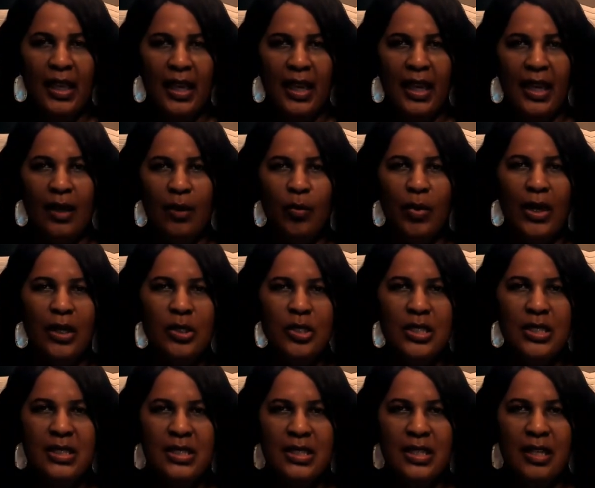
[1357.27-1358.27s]
And while
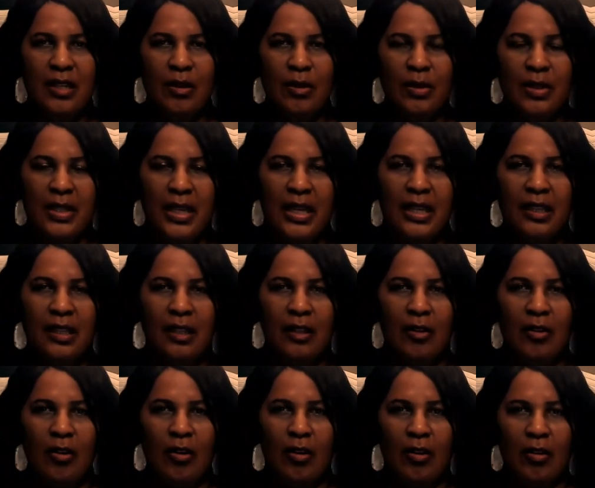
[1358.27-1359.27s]
she's there thanking
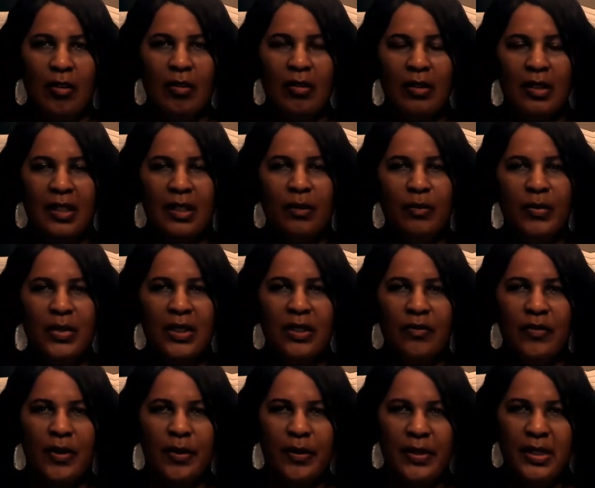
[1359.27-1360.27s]
her and being
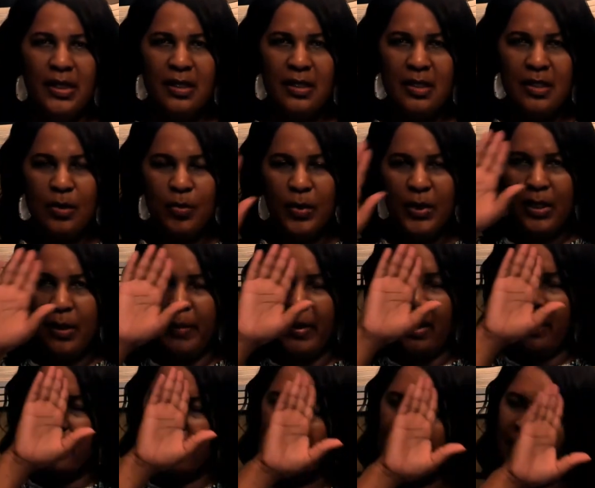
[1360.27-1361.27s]
very sweet
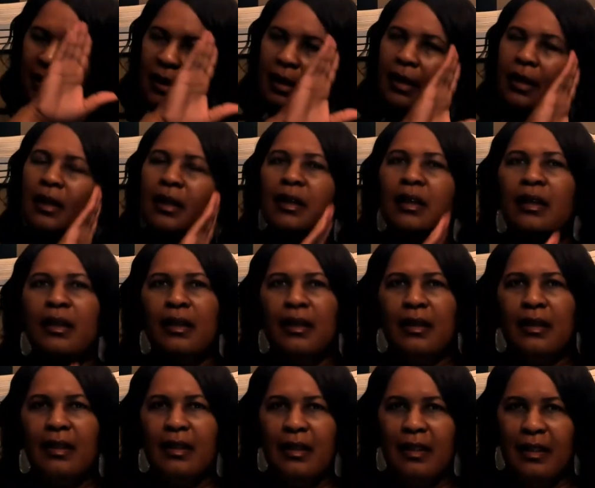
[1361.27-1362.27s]
about it,
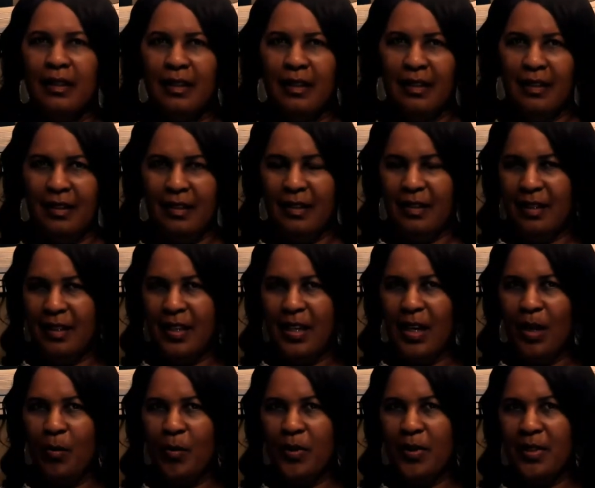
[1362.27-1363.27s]
the
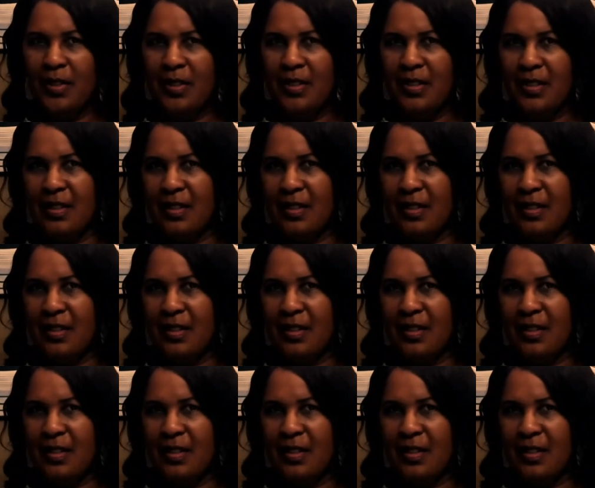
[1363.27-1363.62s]
cameras